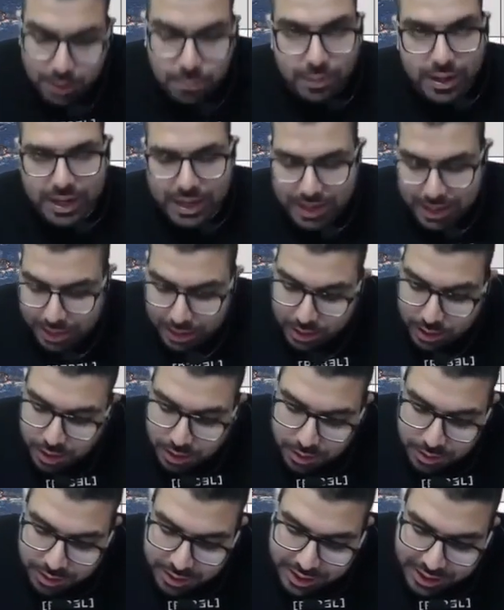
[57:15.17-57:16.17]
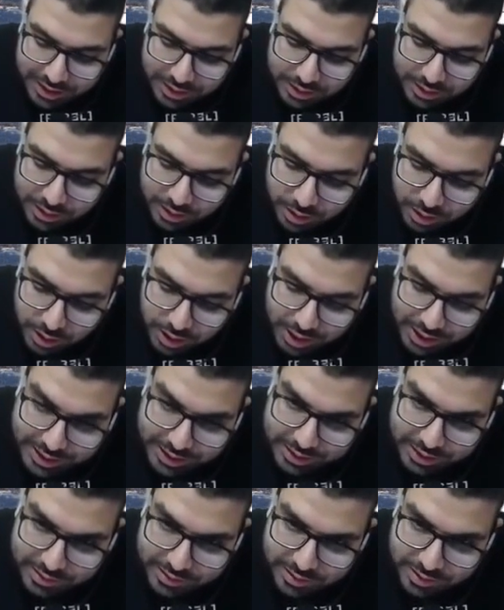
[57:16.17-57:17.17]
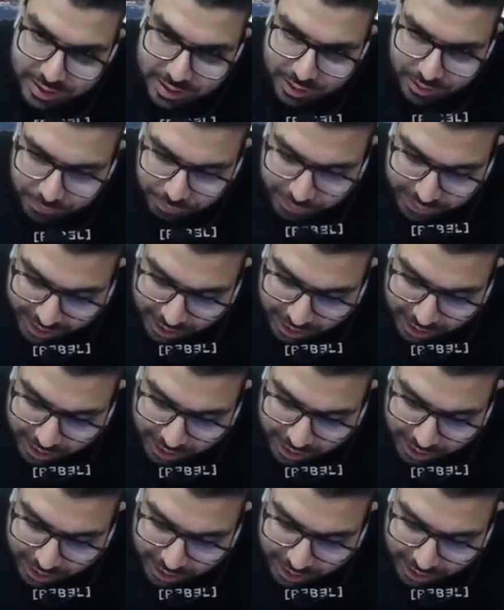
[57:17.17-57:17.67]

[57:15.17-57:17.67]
by net ITC. I